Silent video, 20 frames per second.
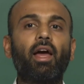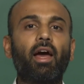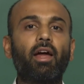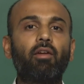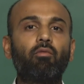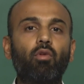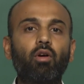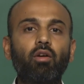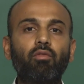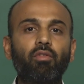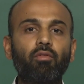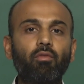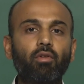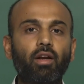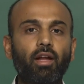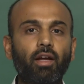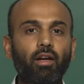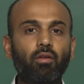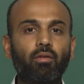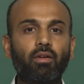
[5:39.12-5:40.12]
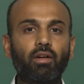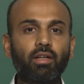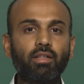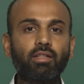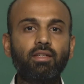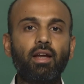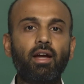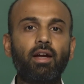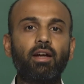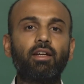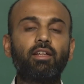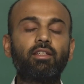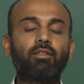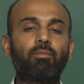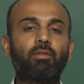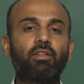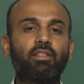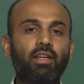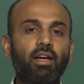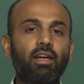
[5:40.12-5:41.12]
And what we would like to understand
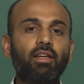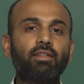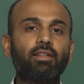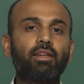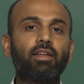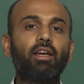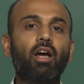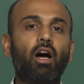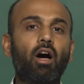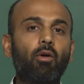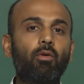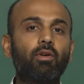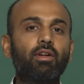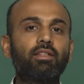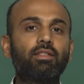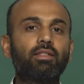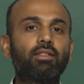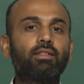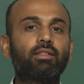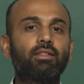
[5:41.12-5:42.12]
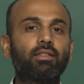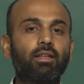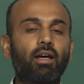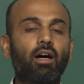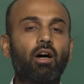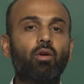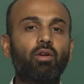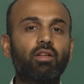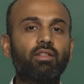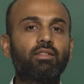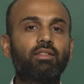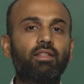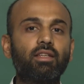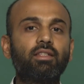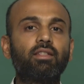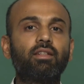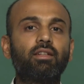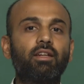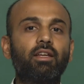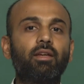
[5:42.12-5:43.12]
is precisely how does, how does
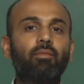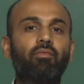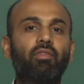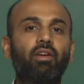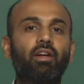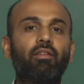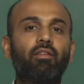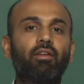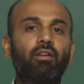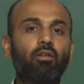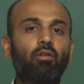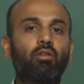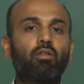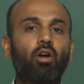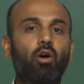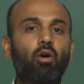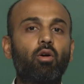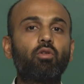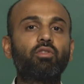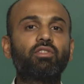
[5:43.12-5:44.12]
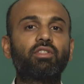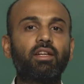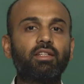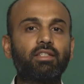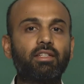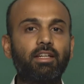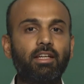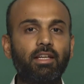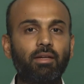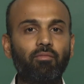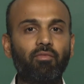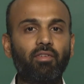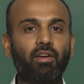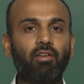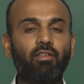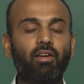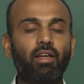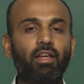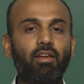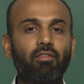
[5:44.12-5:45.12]
this deep fade event or how do such deep
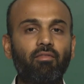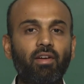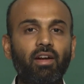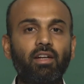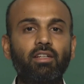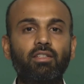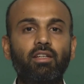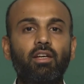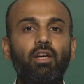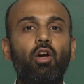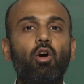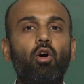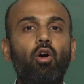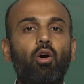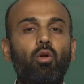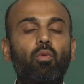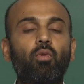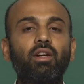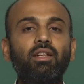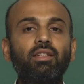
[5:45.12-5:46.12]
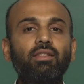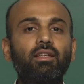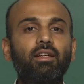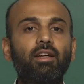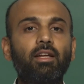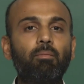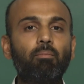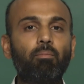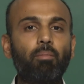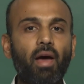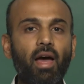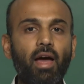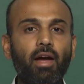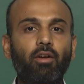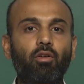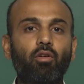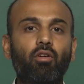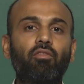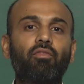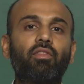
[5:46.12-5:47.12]
fade events or what is the
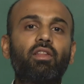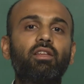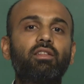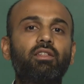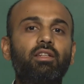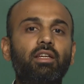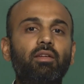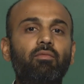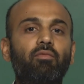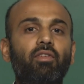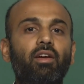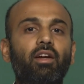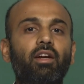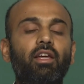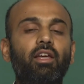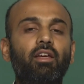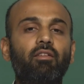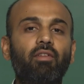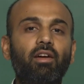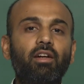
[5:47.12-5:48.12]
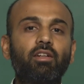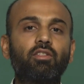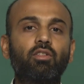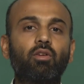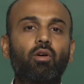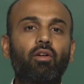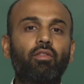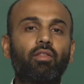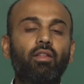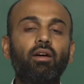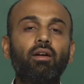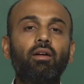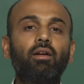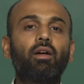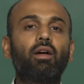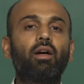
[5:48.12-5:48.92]
impact of these deep fade events on the,